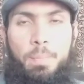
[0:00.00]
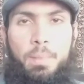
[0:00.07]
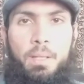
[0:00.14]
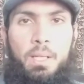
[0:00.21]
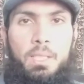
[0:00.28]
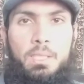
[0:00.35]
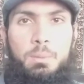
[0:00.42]

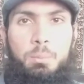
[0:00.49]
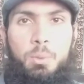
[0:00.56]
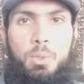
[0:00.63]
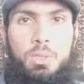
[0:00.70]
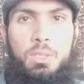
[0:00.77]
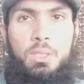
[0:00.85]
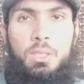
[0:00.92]
Let's
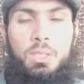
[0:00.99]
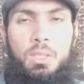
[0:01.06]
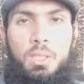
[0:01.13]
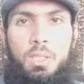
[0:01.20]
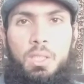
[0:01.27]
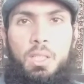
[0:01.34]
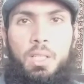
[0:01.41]
suppose
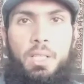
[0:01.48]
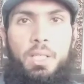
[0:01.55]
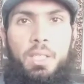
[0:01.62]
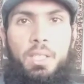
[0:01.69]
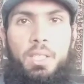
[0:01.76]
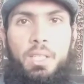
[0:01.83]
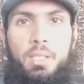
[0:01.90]

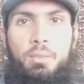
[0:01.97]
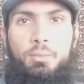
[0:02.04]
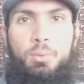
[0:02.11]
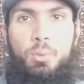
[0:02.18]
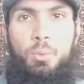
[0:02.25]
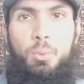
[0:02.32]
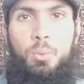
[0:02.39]
I gave
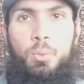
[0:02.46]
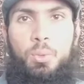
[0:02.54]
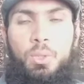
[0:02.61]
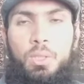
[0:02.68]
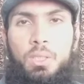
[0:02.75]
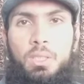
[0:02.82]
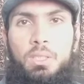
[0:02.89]
you
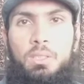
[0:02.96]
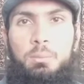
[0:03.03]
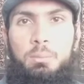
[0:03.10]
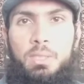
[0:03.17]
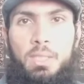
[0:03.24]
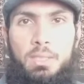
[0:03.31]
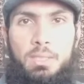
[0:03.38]
some
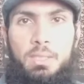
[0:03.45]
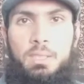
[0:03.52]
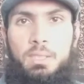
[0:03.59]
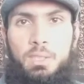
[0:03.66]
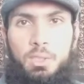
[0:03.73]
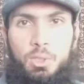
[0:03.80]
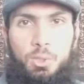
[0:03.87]

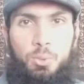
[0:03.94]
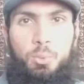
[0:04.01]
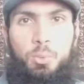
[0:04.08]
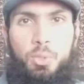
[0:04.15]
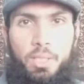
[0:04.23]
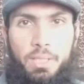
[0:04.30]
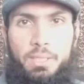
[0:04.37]
sentences to
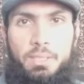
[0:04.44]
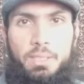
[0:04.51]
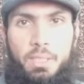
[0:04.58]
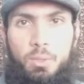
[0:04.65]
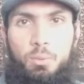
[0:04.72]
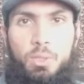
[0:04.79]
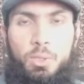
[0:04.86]
write
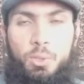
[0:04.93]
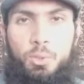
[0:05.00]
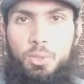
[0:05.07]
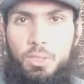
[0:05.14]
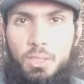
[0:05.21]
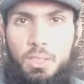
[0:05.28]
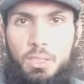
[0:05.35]
down in your
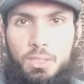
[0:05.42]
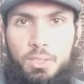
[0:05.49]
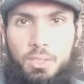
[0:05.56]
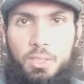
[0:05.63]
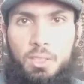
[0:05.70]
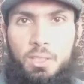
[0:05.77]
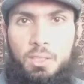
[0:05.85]

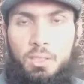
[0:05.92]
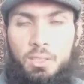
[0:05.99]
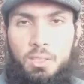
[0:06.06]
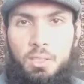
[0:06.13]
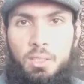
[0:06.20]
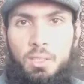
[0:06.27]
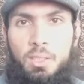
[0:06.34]
register,
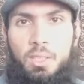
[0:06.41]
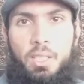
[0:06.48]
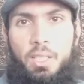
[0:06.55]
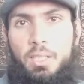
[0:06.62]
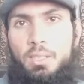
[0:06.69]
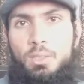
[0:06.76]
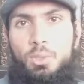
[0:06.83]

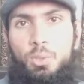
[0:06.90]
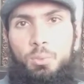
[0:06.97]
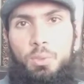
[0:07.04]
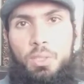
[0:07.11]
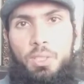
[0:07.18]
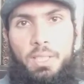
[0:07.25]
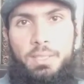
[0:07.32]
and you
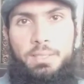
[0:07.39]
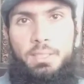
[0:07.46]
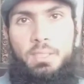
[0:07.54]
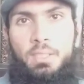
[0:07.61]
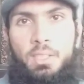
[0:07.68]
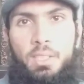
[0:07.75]
were writing,